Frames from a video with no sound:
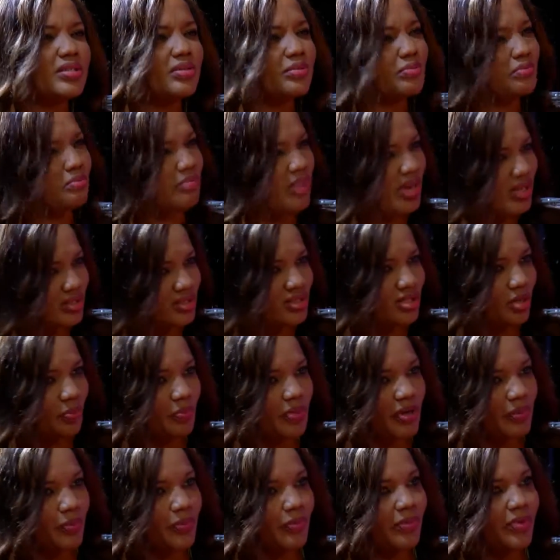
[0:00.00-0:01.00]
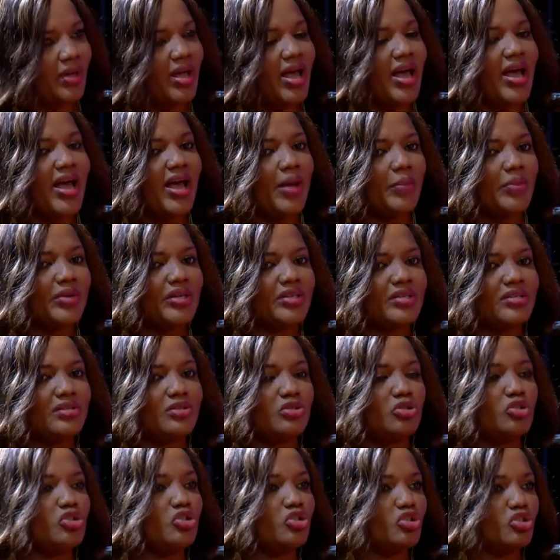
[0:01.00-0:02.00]
to mentor people, ability
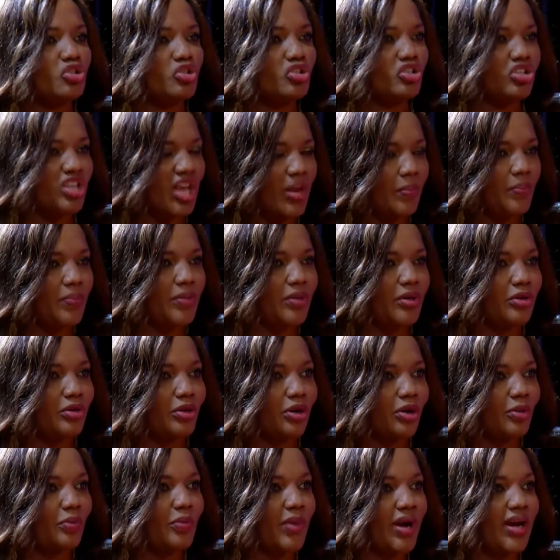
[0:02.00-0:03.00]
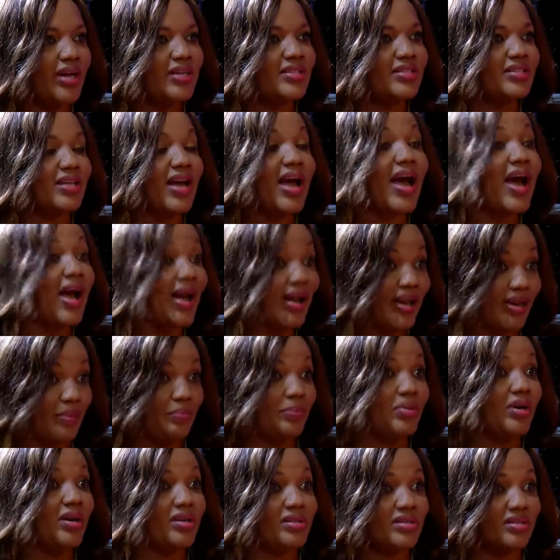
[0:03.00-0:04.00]
to shape young minds, I
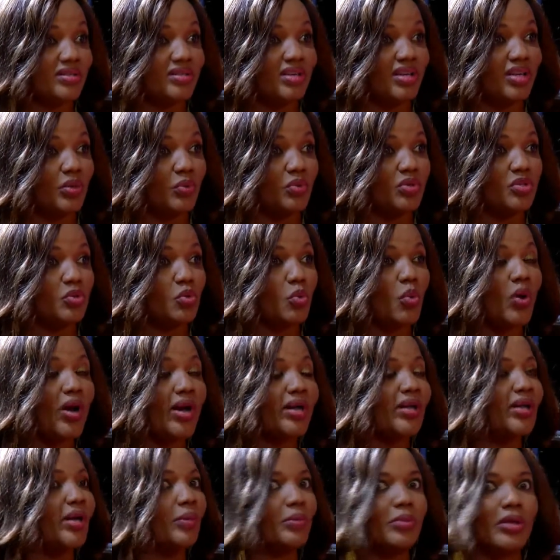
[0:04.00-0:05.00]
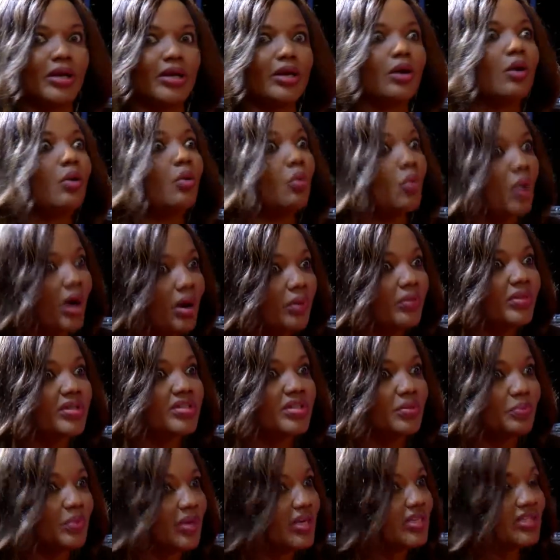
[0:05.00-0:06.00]
personally was I'm like, oh wow,
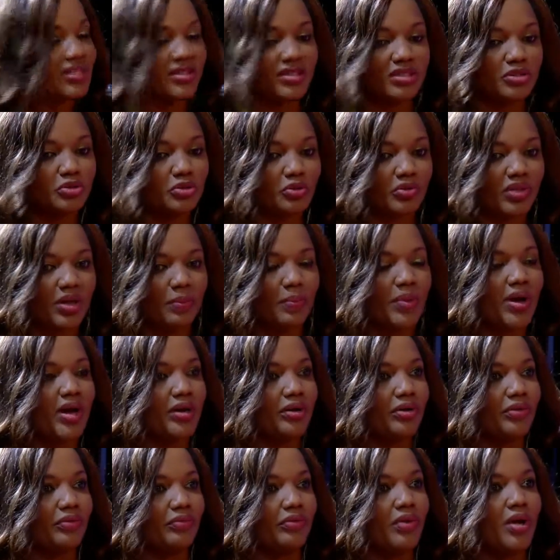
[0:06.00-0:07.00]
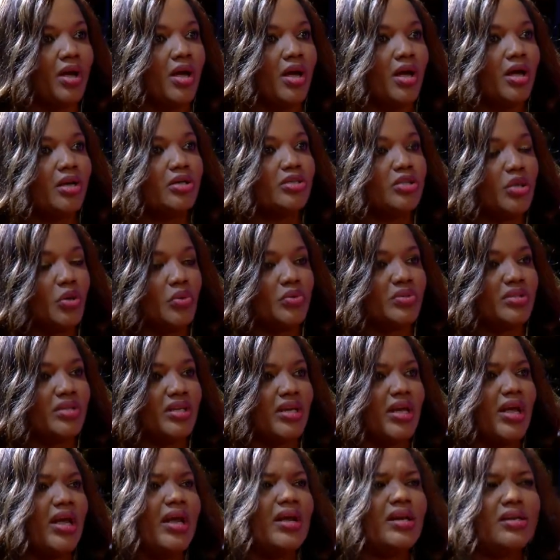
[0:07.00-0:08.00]
that's amazing. I didn't know that part of
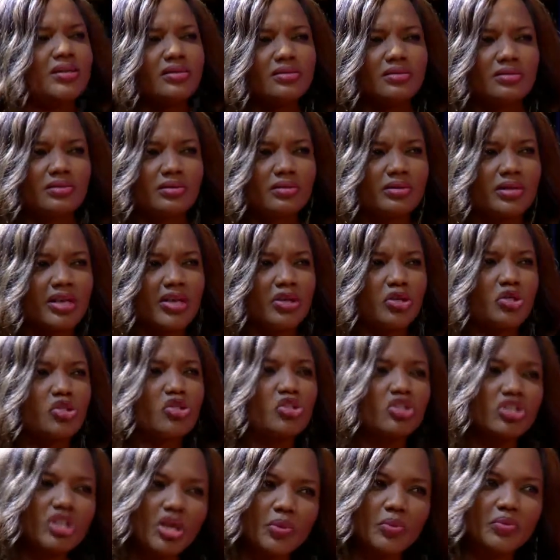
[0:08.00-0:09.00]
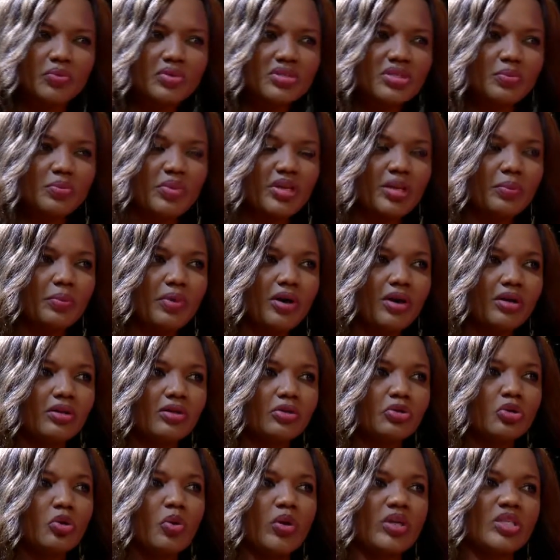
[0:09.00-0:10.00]
Tosin. Can you share with us a bit about
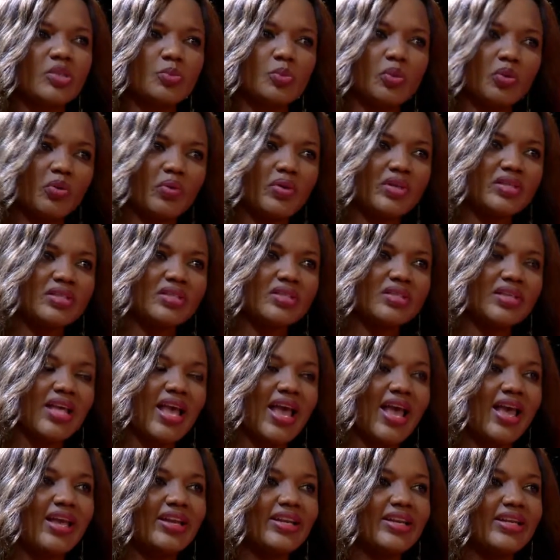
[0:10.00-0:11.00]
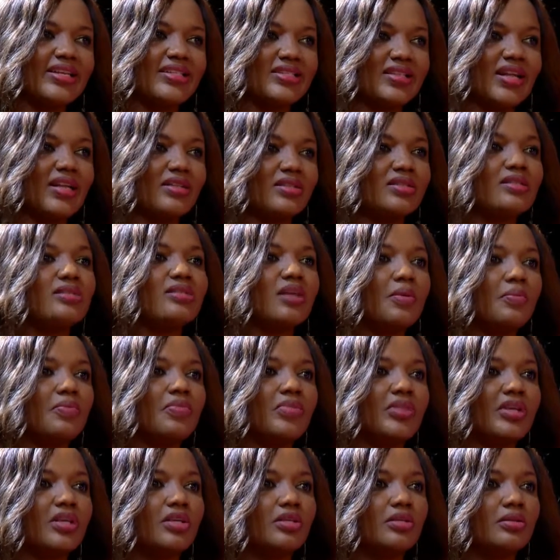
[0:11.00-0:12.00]
your experience, and is that
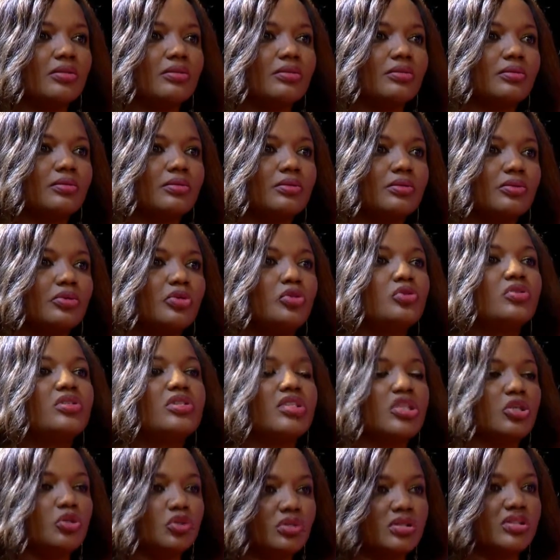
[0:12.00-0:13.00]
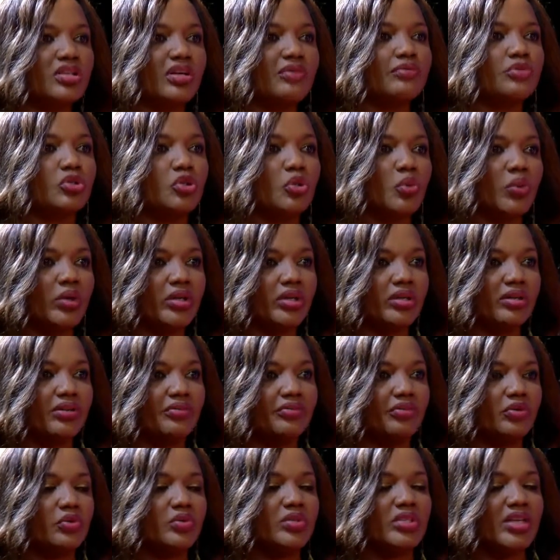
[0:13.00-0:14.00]
something you see yourself doing in the
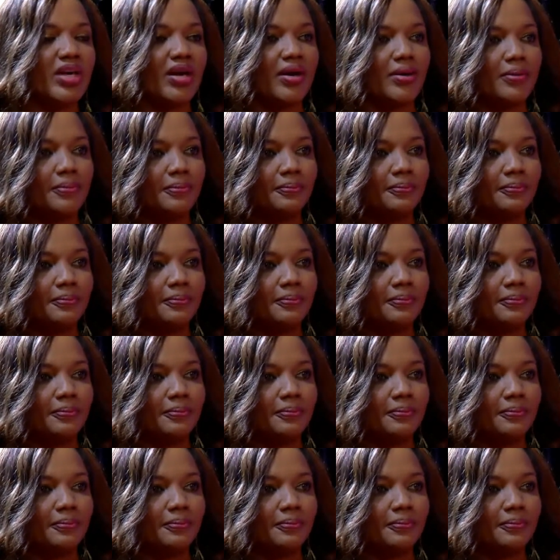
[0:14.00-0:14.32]
future?